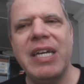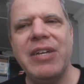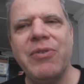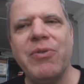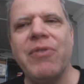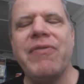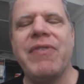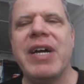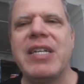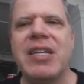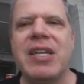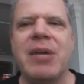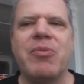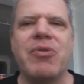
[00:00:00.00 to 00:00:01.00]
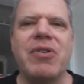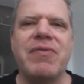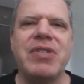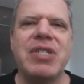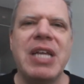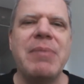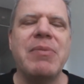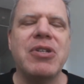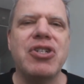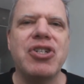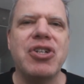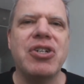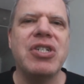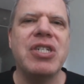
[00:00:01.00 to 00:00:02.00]
you will find a number of the same
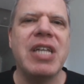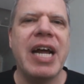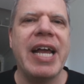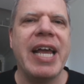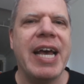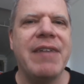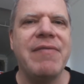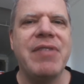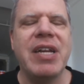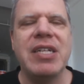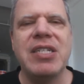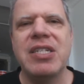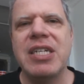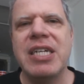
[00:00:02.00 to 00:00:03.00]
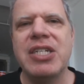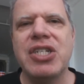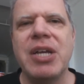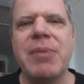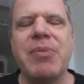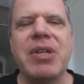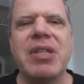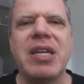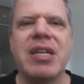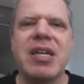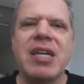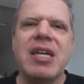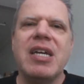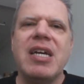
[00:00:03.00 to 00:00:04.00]
concerns that I have, that it's something
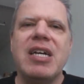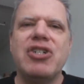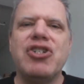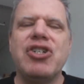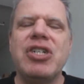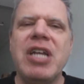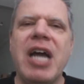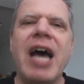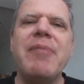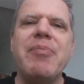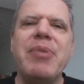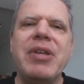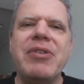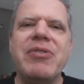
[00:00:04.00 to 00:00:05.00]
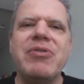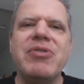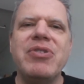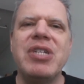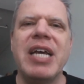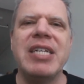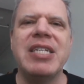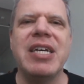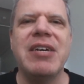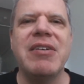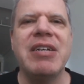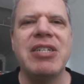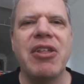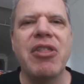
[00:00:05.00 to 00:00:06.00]
that should not be used as
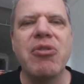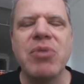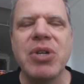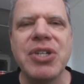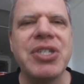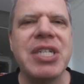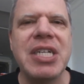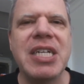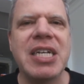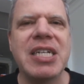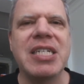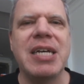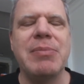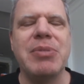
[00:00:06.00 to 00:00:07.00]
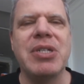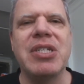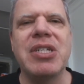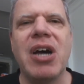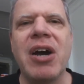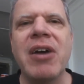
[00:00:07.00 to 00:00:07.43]
a thrill-seeking substance.